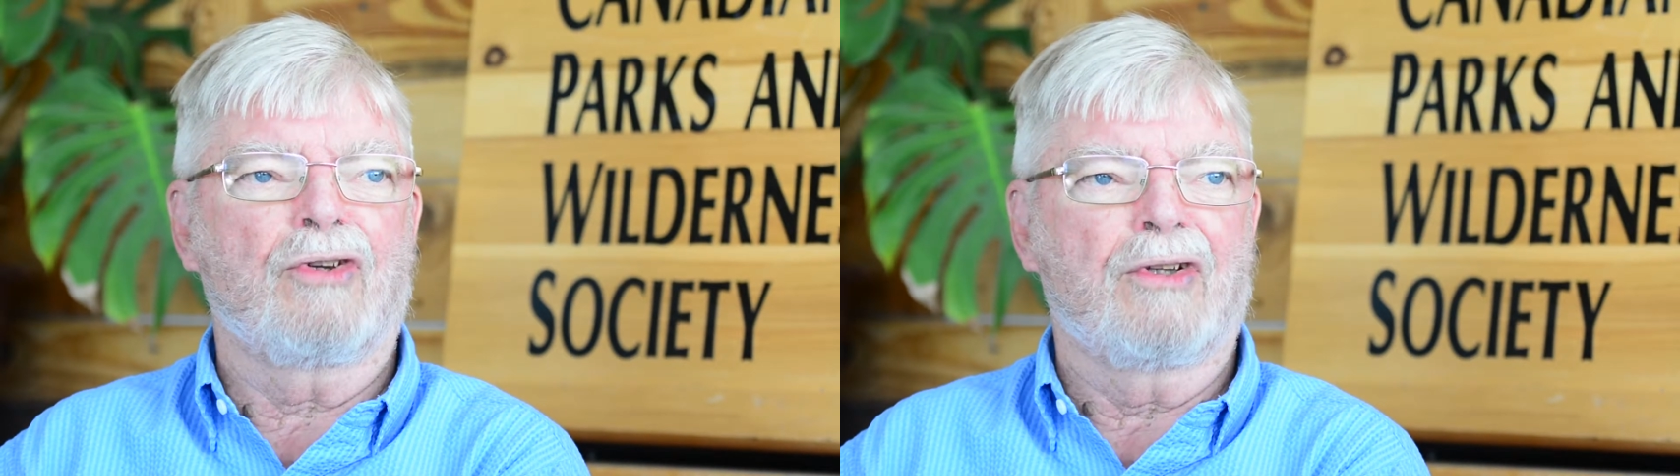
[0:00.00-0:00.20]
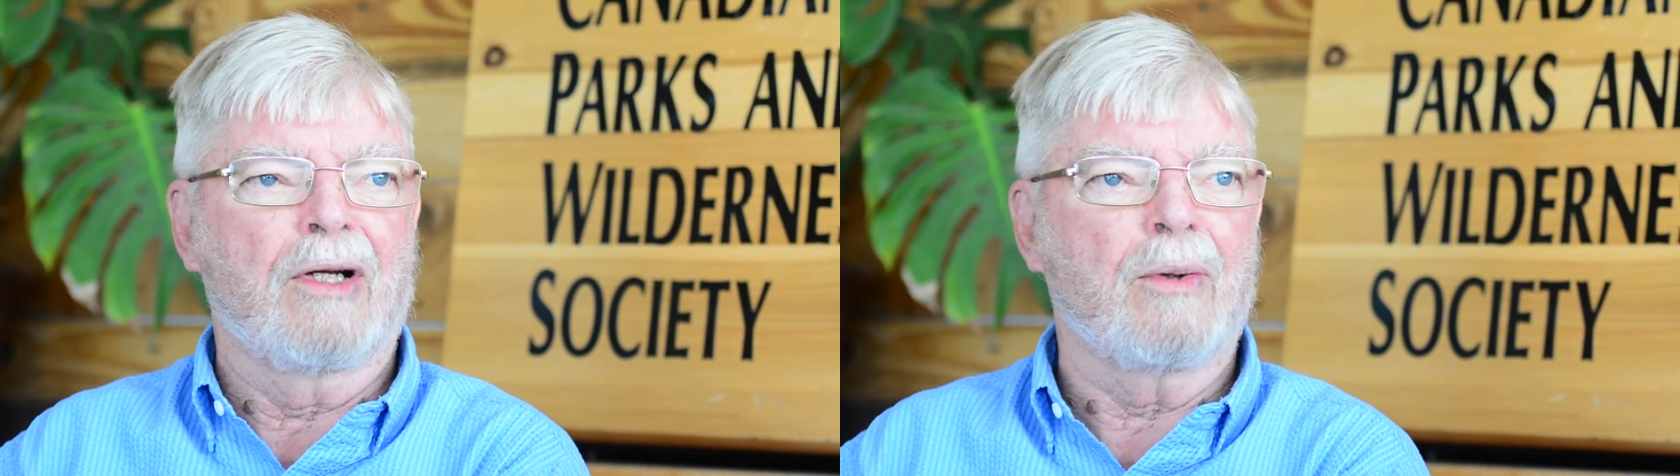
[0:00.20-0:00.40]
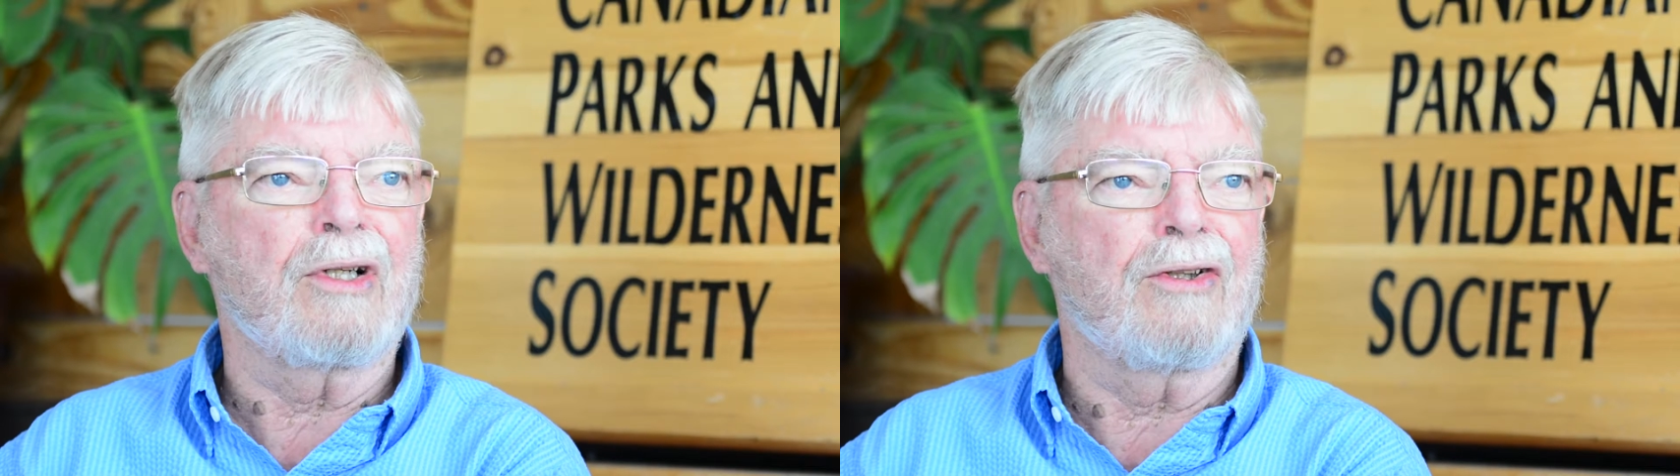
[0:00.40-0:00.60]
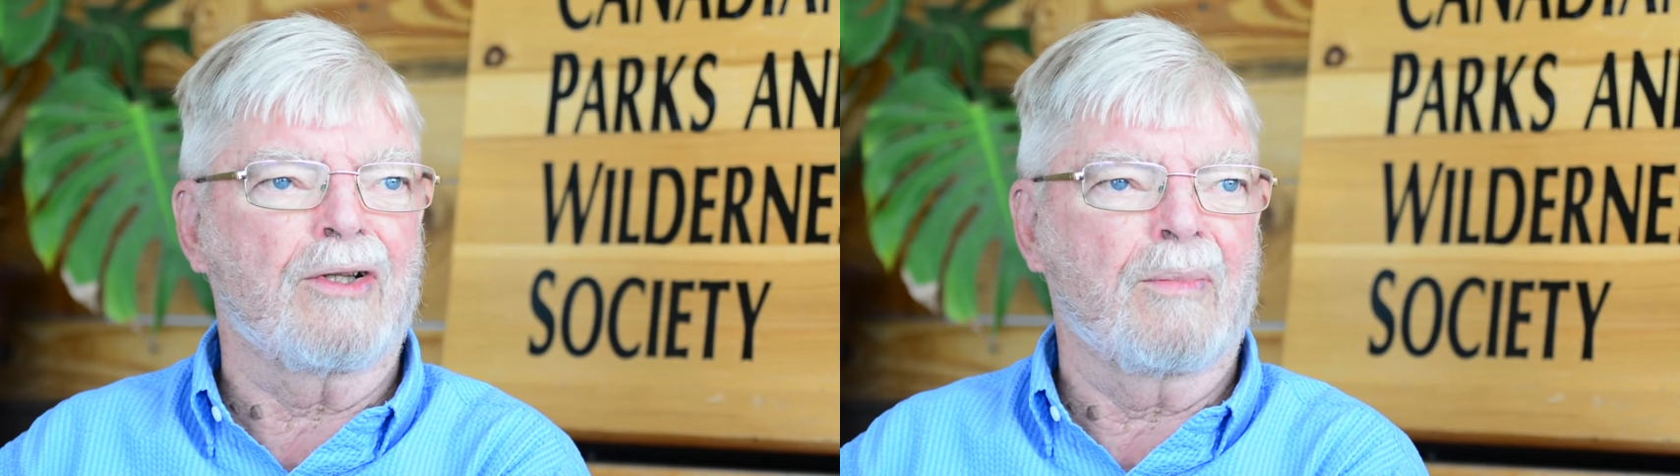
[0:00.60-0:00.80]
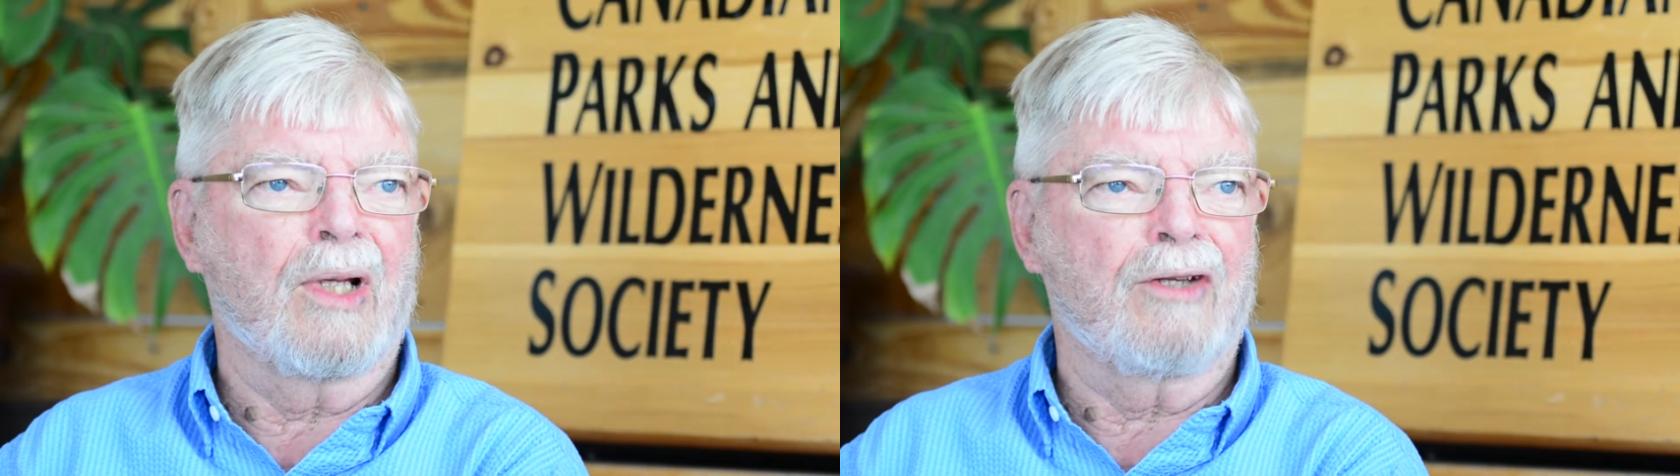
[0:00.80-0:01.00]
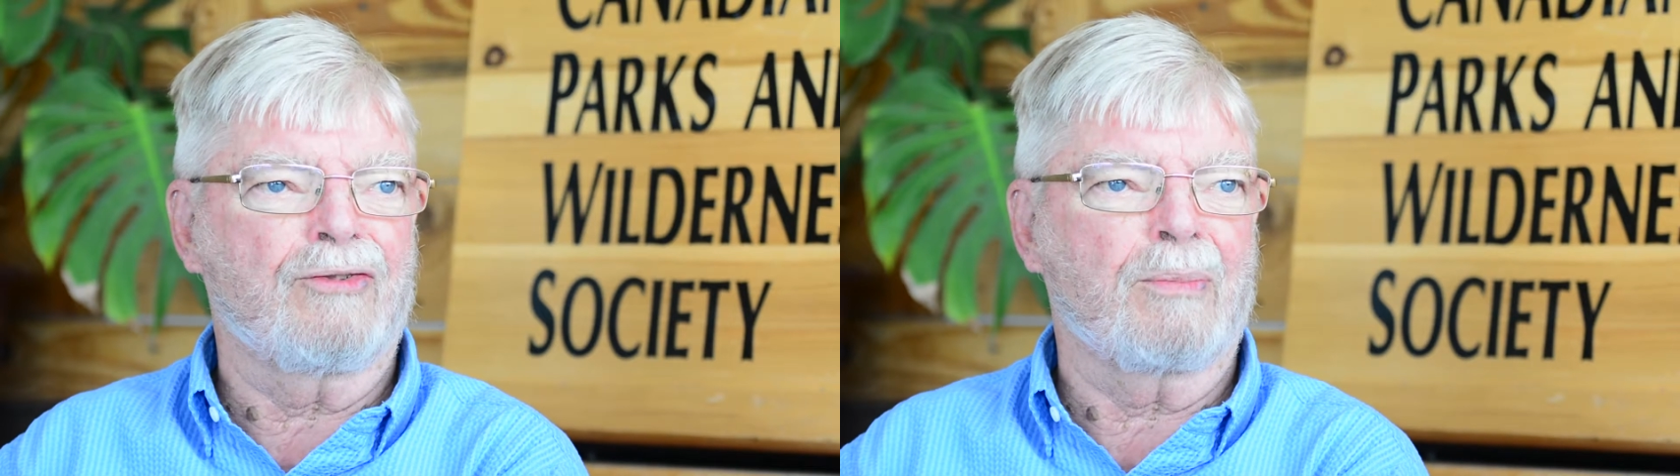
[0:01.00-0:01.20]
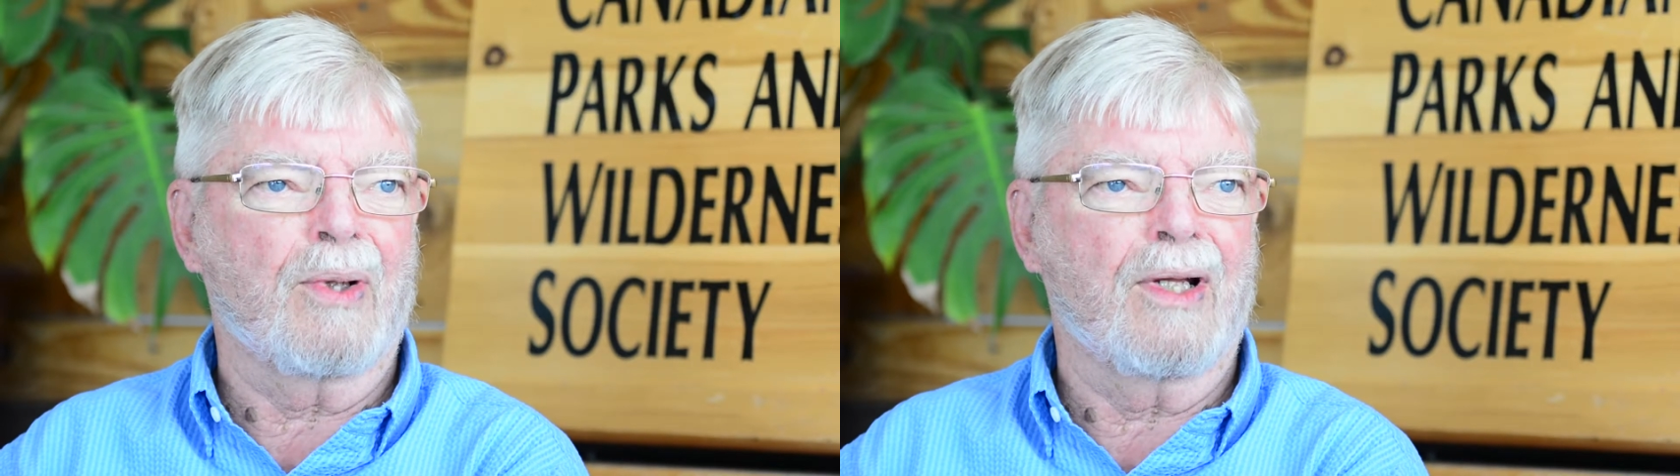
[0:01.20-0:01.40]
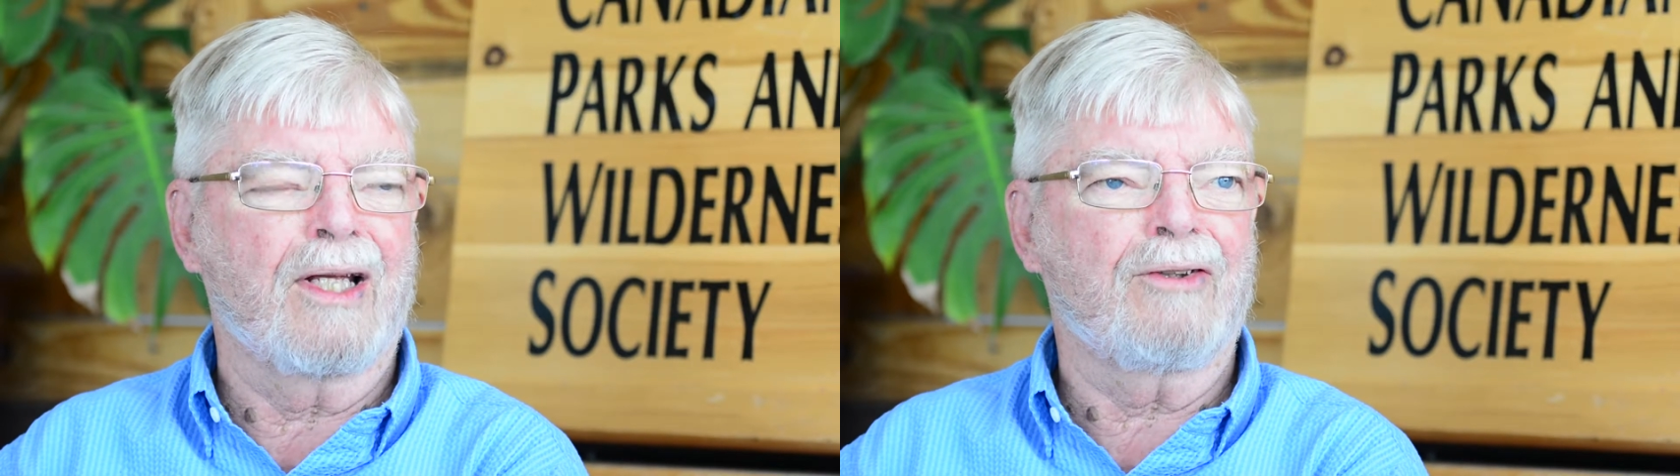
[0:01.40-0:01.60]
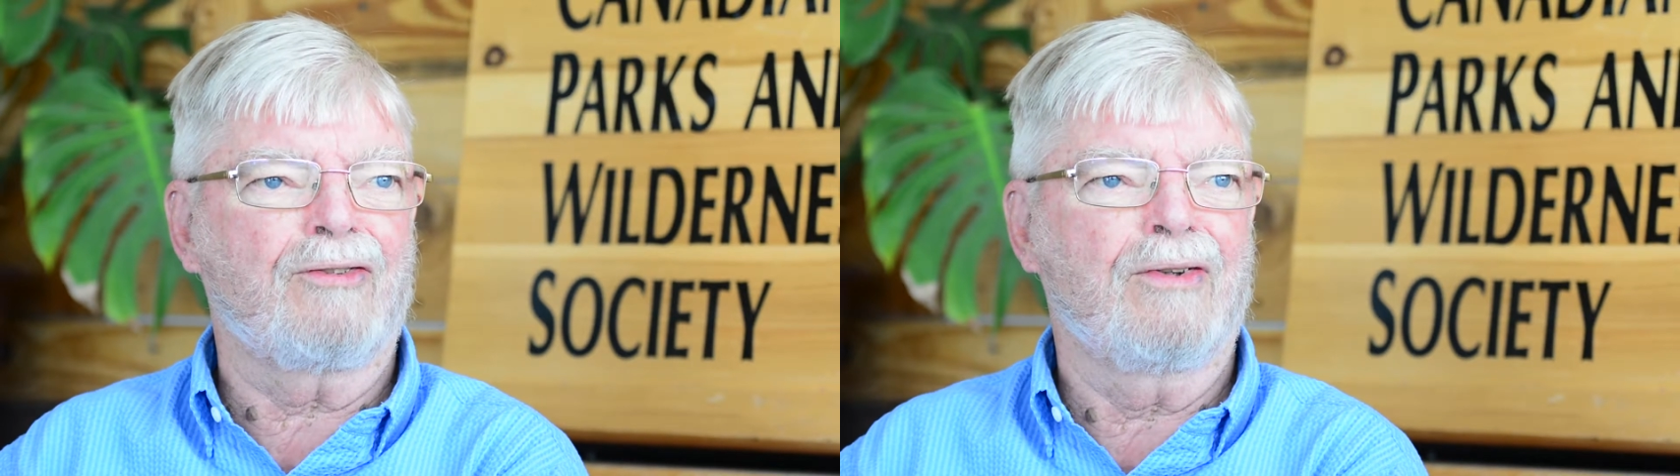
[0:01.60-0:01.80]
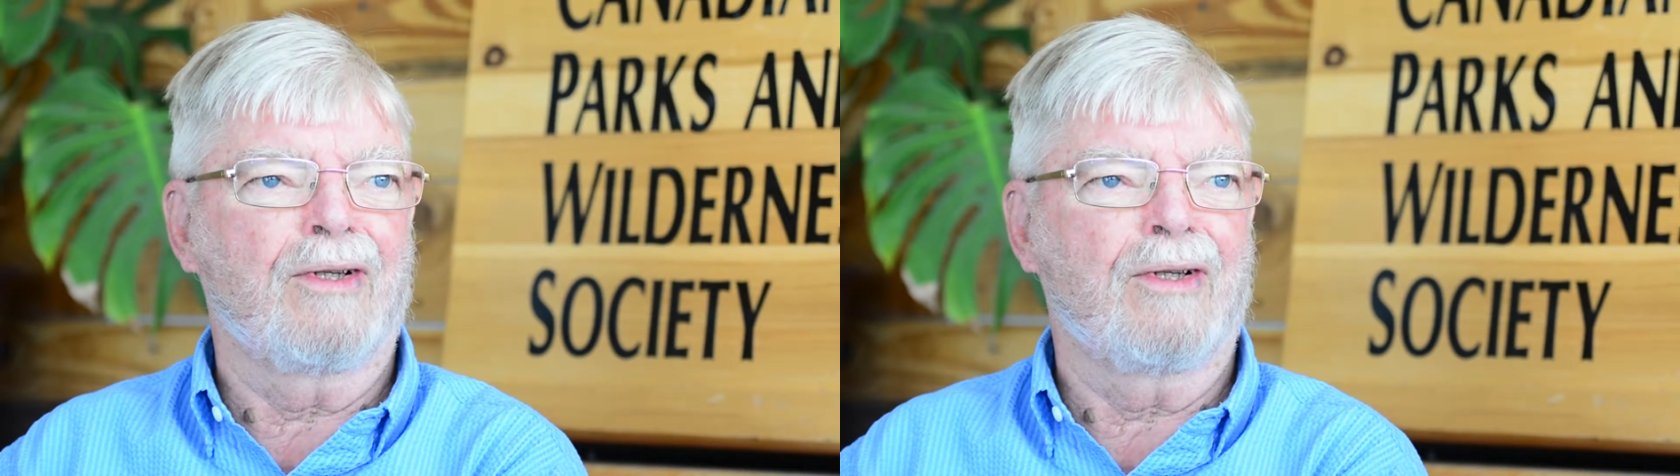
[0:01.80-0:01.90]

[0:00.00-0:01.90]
adhering to the master plans.